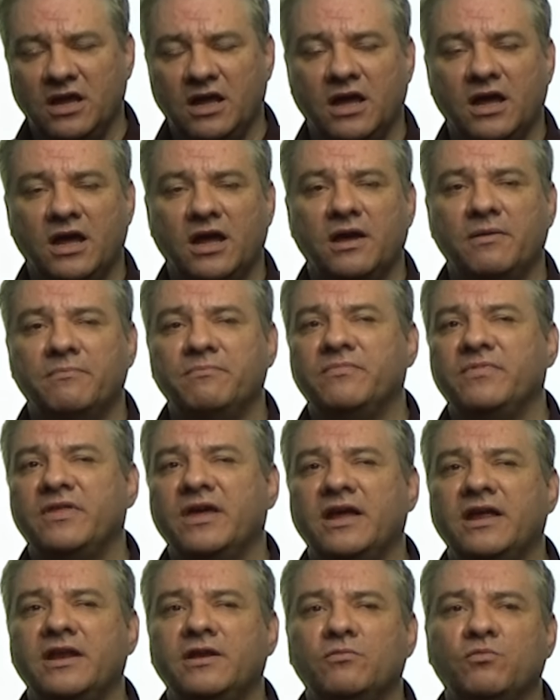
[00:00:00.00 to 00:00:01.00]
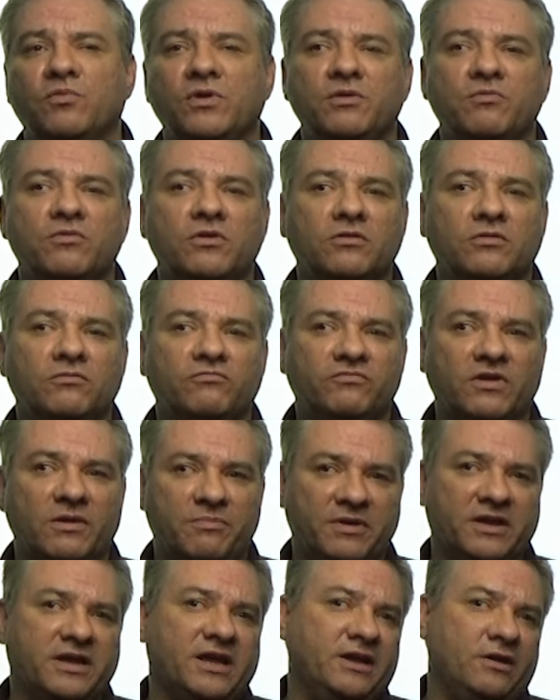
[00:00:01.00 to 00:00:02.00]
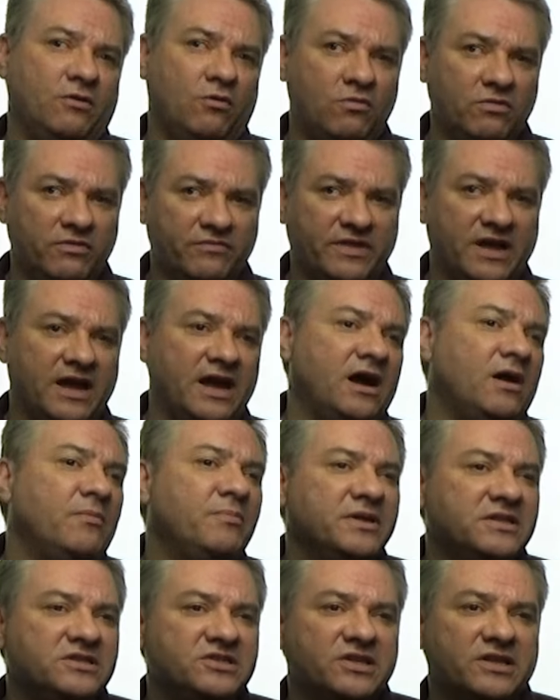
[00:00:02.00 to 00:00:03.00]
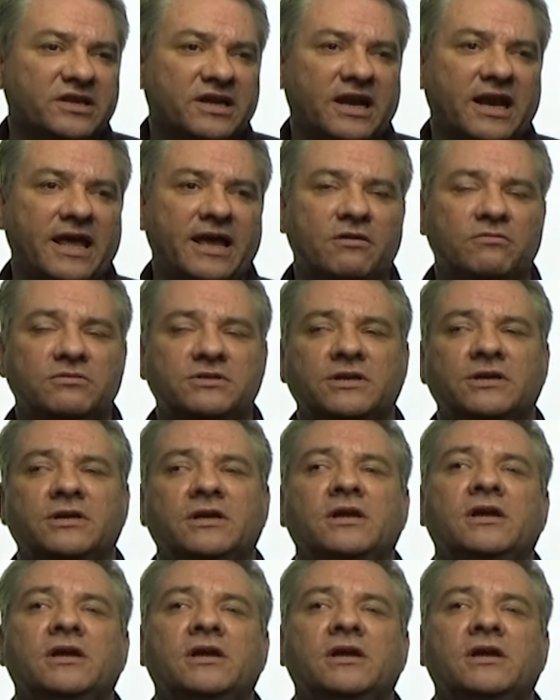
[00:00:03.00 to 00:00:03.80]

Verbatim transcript: um, then we will replicate all of that up into the cloud